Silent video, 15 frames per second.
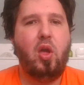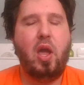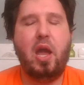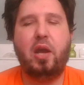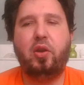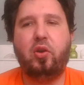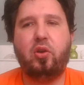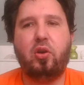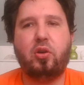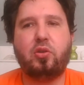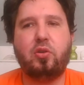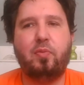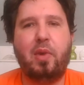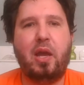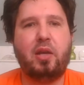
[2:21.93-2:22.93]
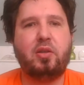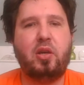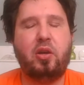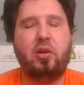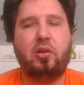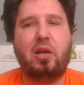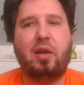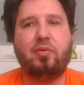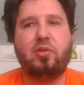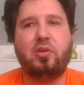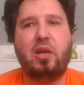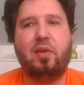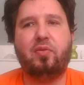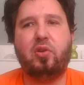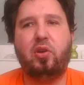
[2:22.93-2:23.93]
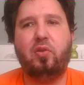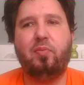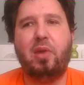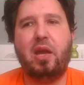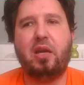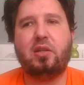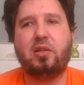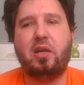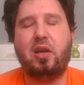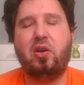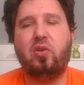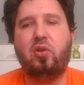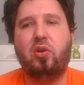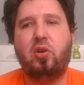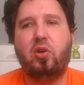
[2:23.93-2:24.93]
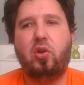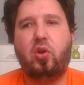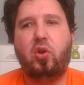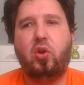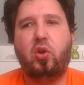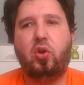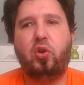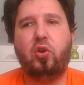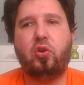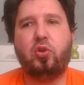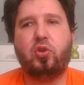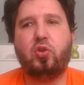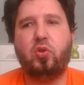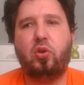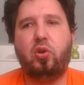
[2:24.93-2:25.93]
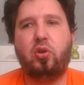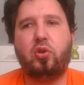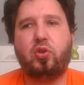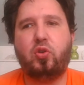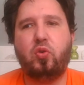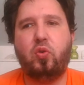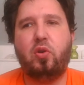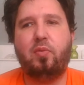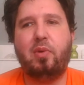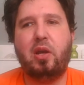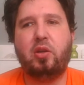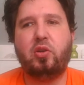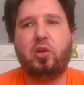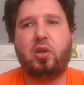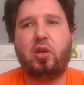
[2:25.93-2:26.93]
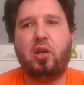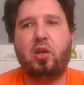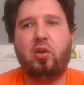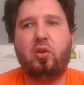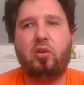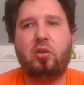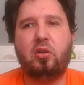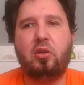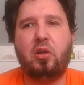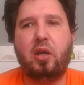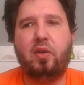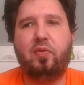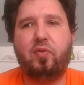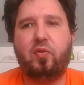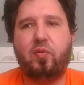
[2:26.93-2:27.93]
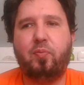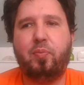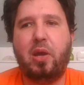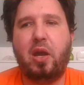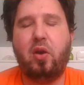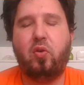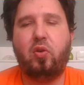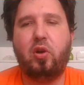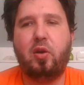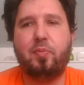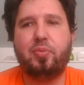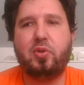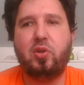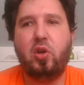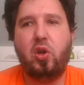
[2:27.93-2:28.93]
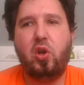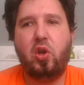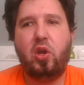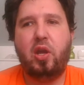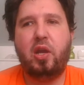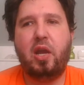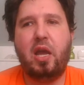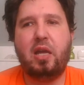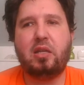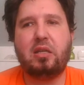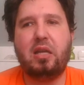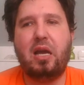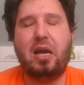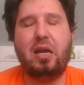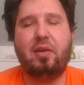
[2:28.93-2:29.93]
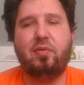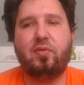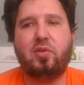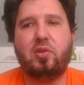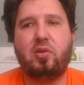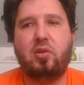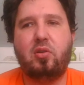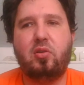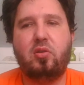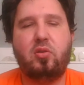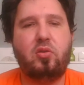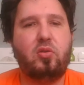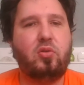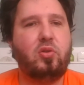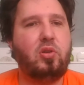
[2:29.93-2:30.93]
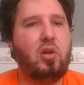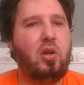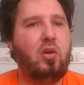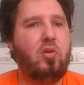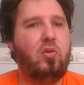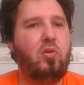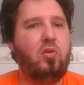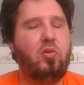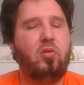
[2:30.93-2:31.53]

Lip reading: And you could also max out your lives because after you max out your your sword magic and life power ups, it adds lives. So